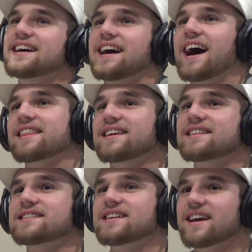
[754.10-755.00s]
I think
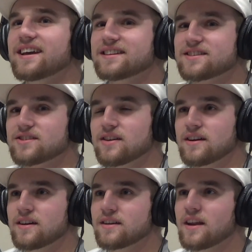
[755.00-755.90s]
this hits
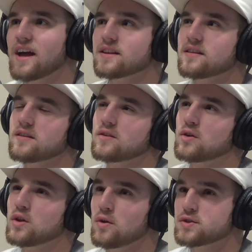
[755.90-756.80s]
not
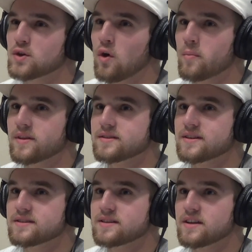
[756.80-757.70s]
close to home in the
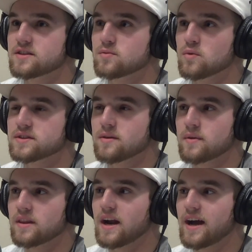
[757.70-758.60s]
sense that it was
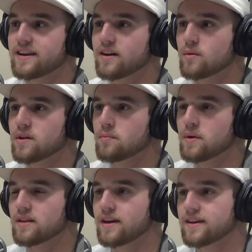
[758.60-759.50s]
something that I dealt with,
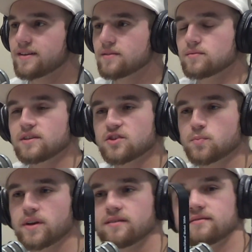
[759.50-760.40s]
but like there's
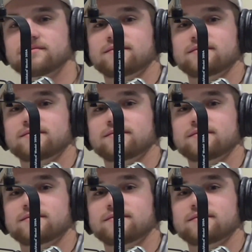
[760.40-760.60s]
been